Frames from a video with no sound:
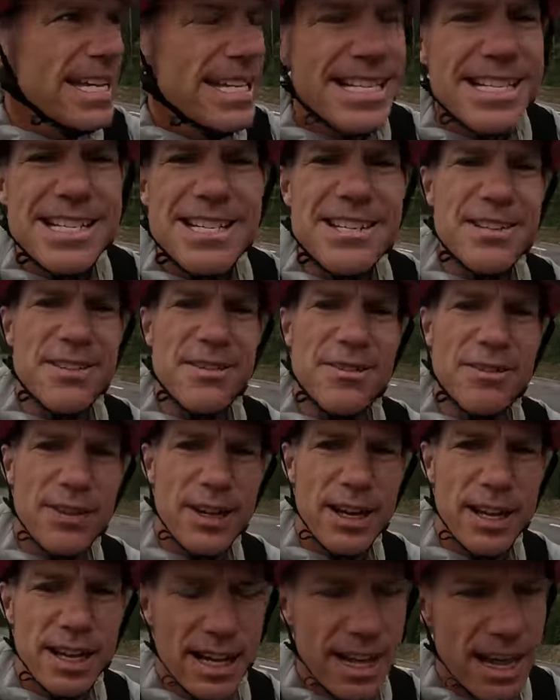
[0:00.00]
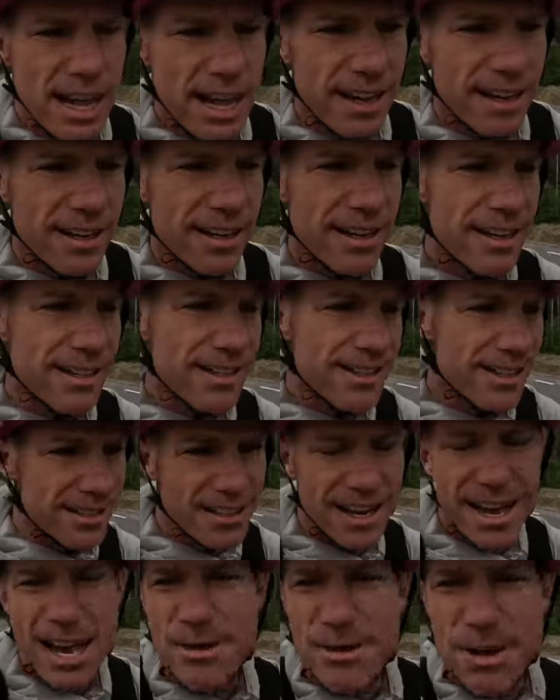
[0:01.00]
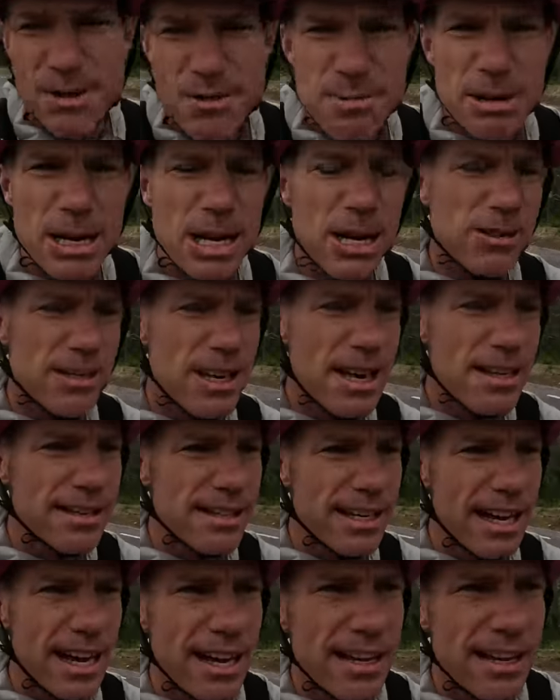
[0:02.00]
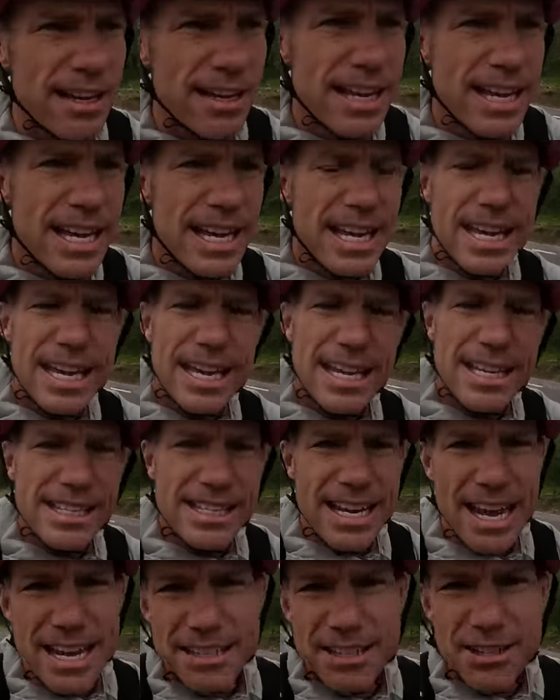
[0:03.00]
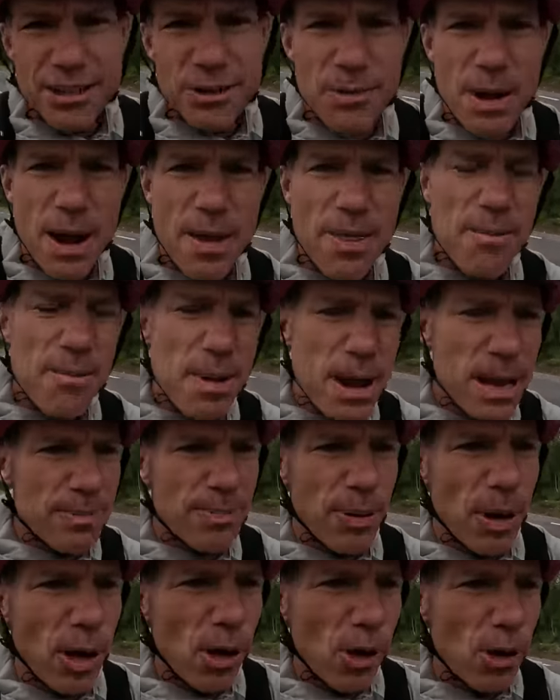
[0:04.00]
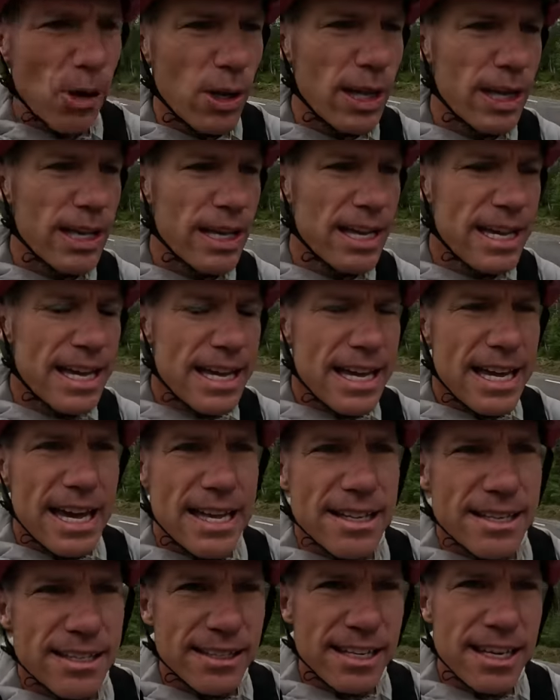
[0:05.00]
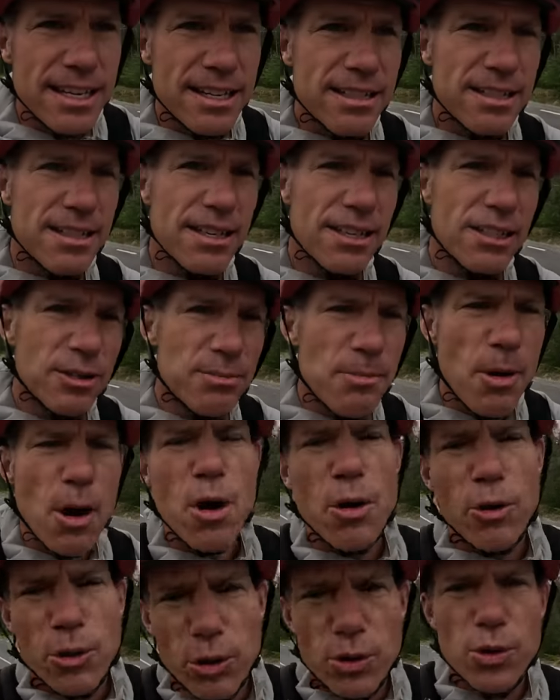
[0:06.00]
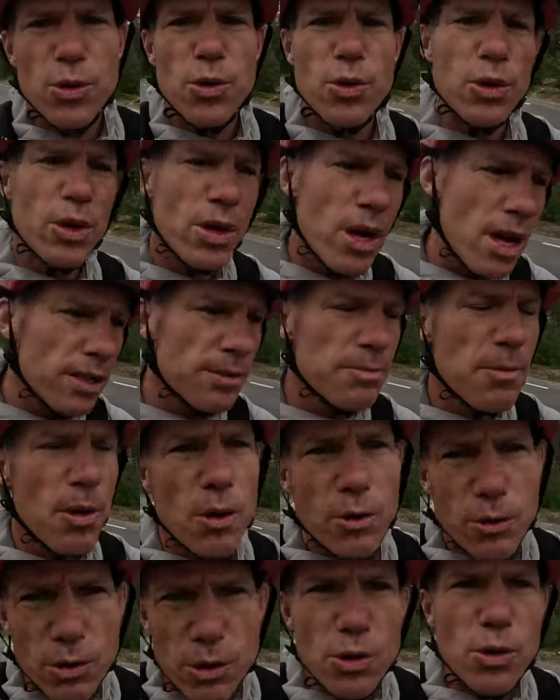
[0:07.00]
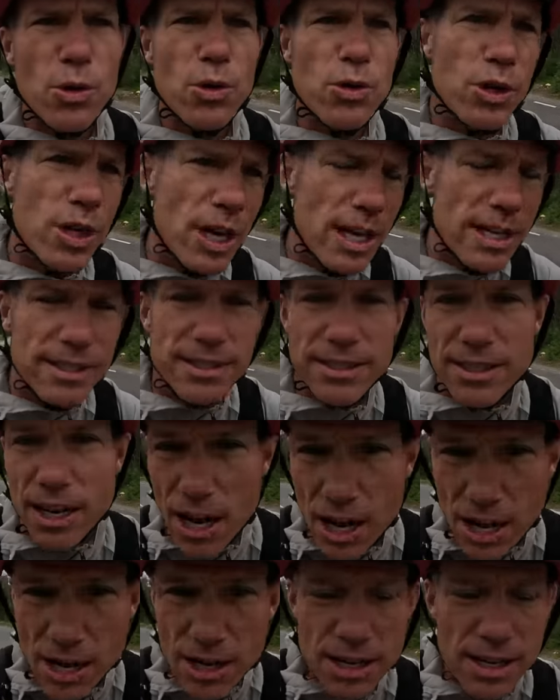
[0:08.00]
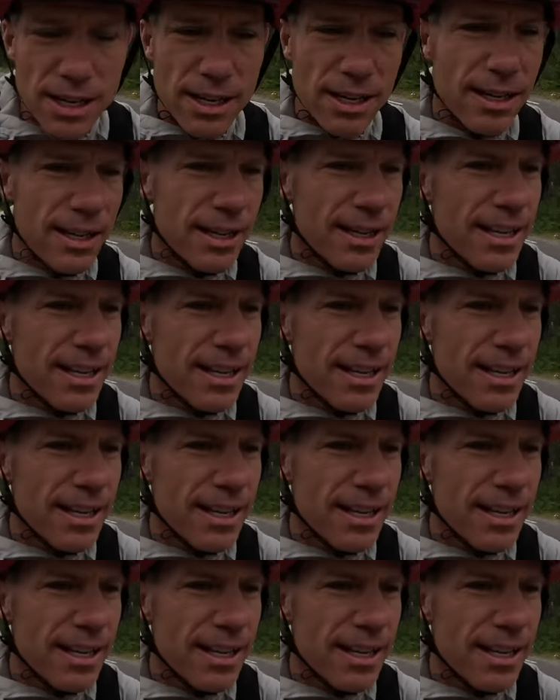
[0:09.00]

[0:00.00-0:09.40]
Eve, and it's the day when everybody goes outside and dances around the maypole and sings the smågrudorna song.